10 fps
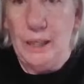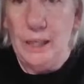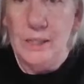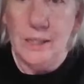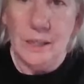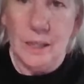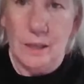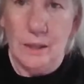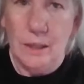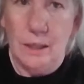knees, and
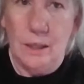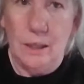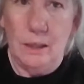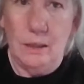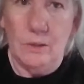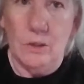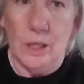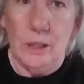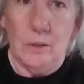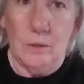then the
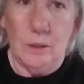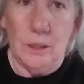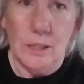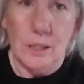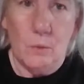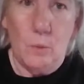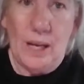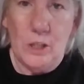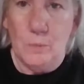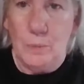triangle, it's the
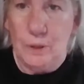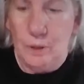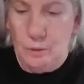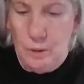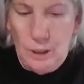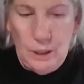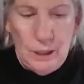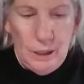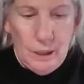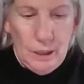wedge pillow.
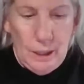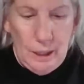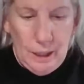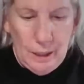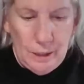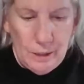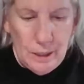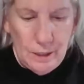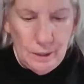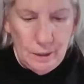And
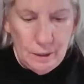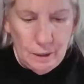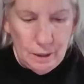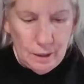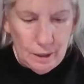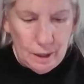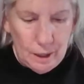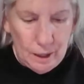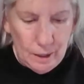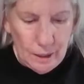
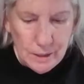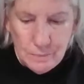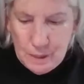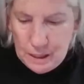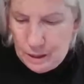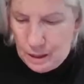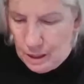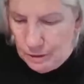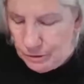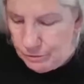I need to make a
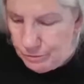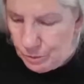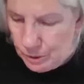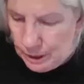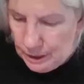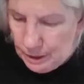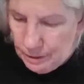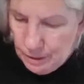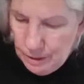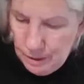cover for it.
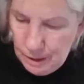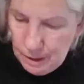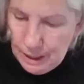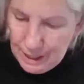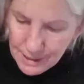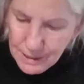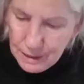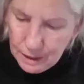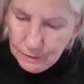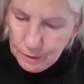It has a
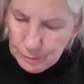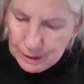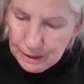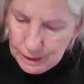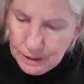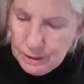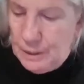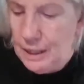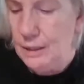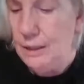cover, but I need to
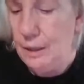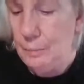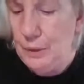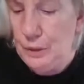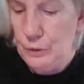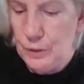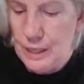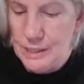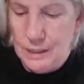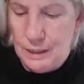make like a
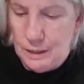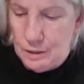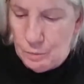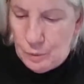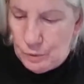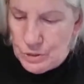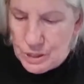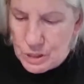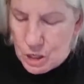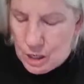pillowcase thing, and they're both
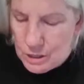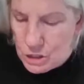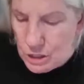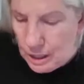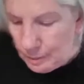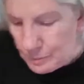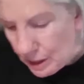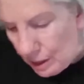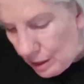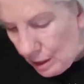such odd shapes.